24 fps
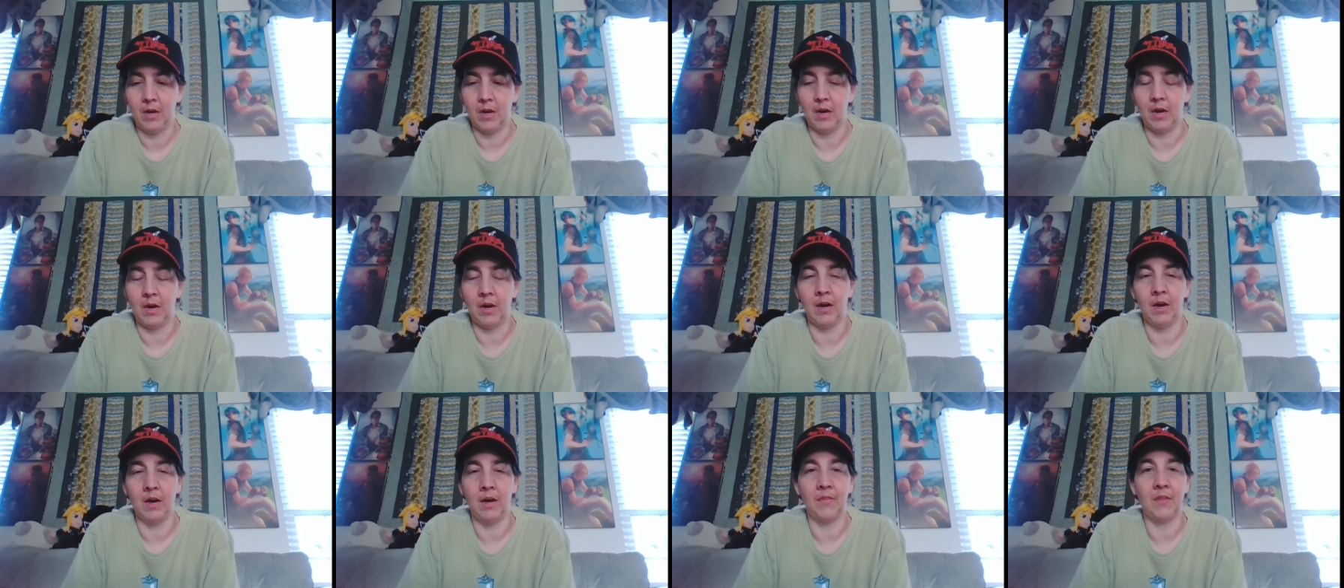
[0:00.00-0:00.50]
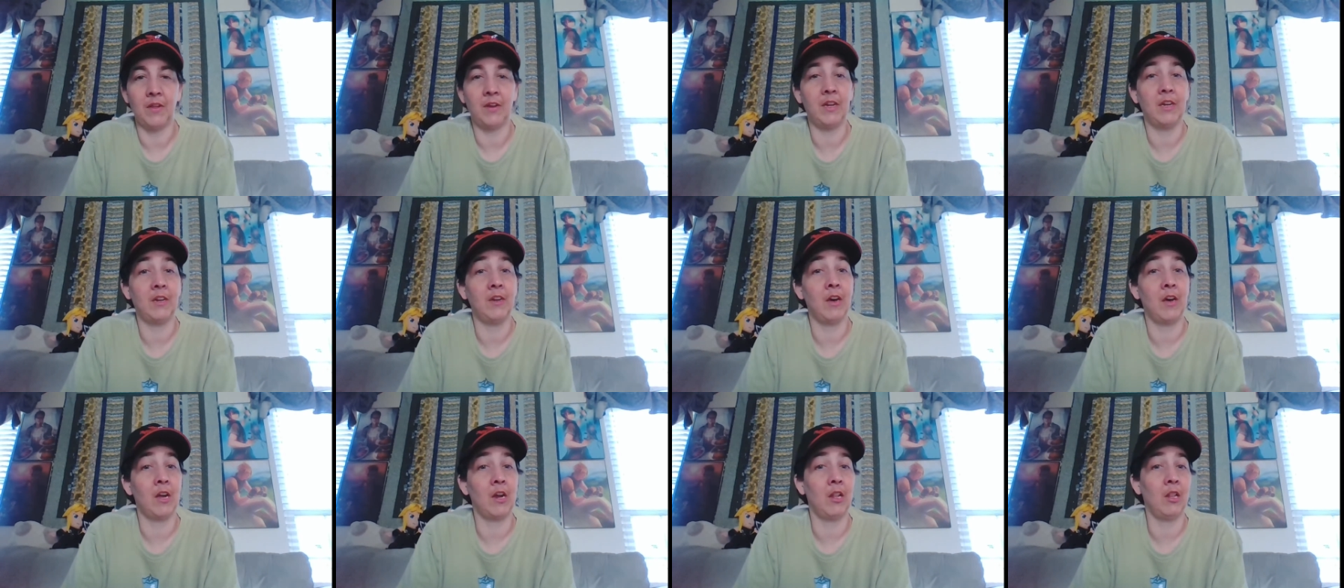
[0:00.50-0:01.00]
They did
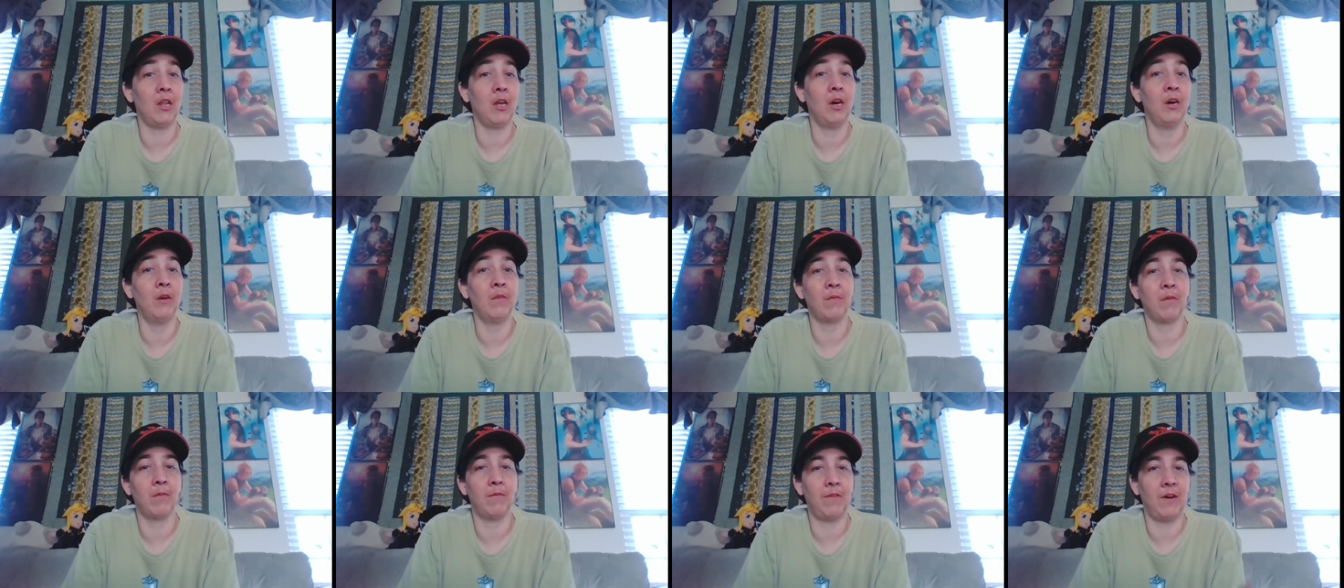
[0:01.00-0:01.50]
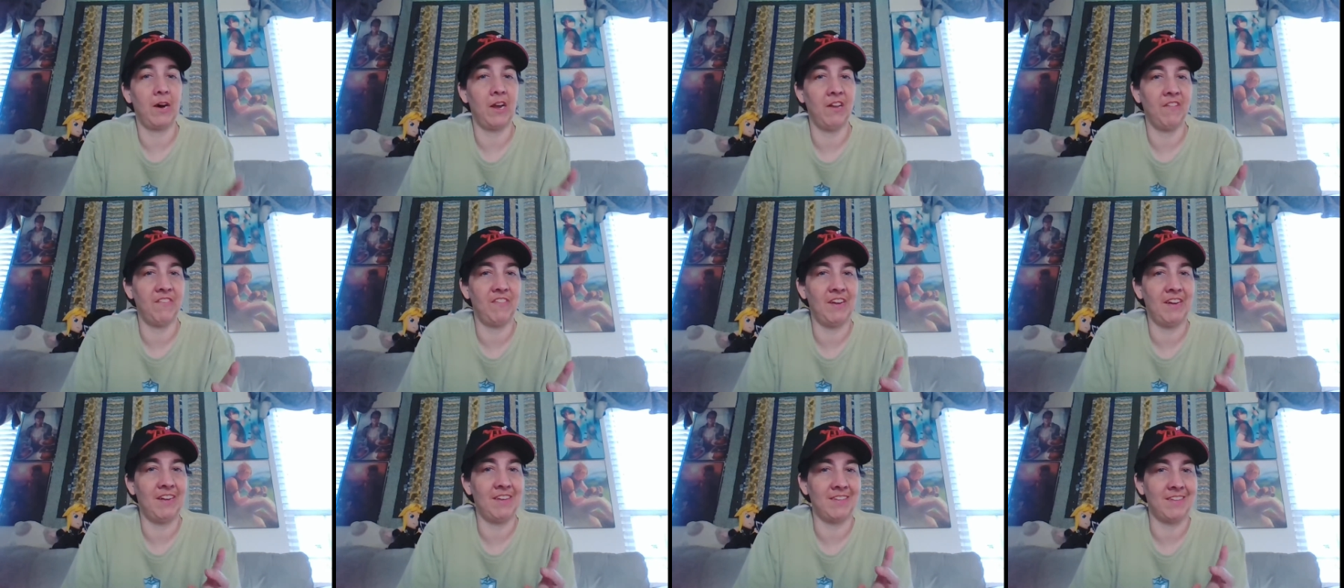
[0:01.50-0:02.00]
Not Alone from Final
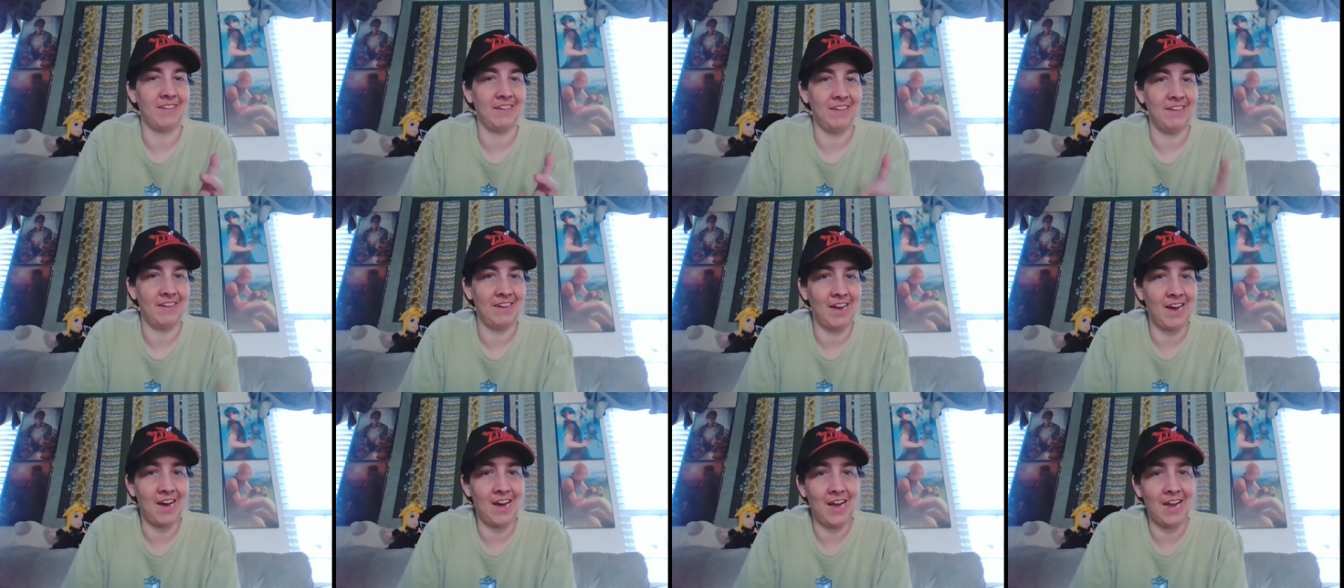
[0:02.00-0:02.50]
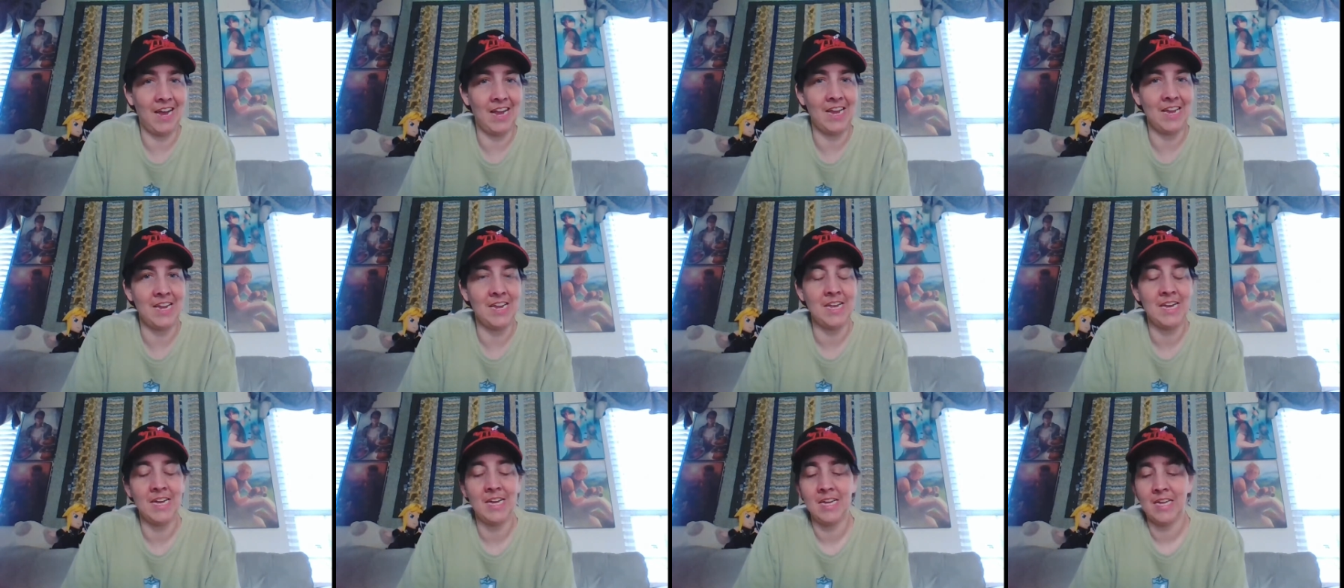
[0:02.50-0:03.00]
Fantasy
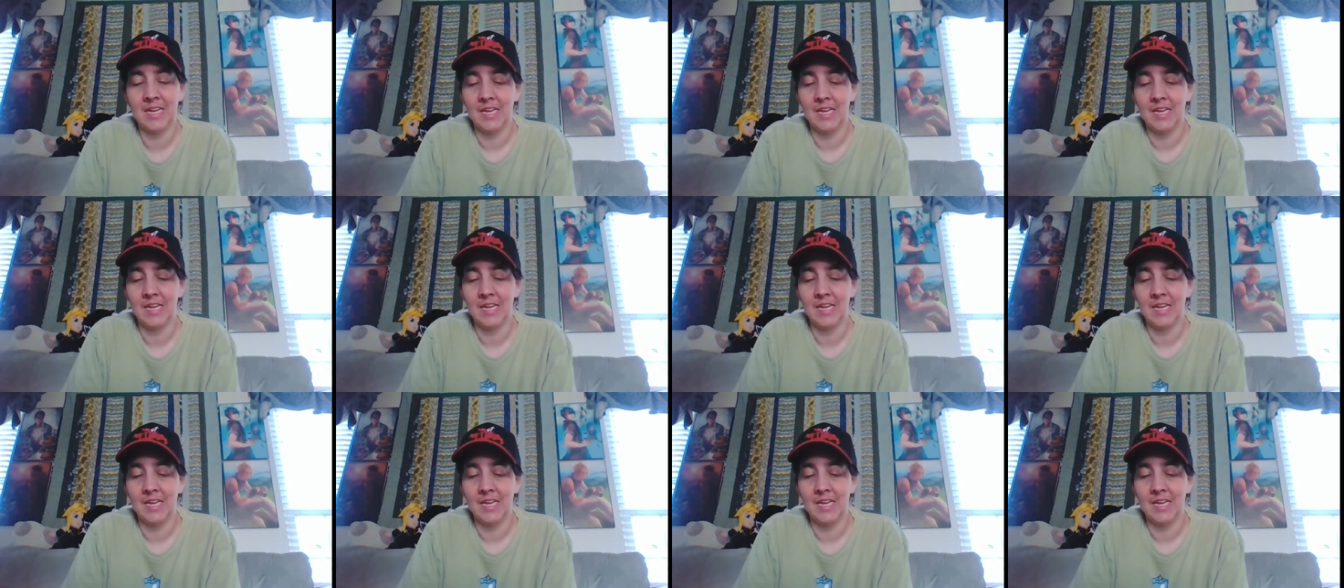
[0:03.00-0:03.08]
9.